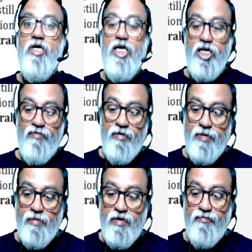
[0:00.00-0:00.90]

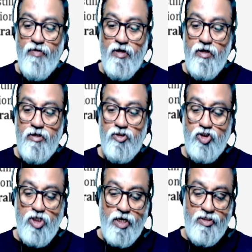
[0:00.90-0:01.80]
equilibrium of
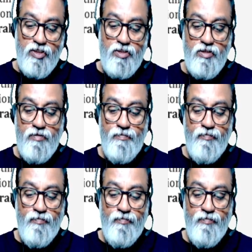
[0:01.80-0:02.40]
charges.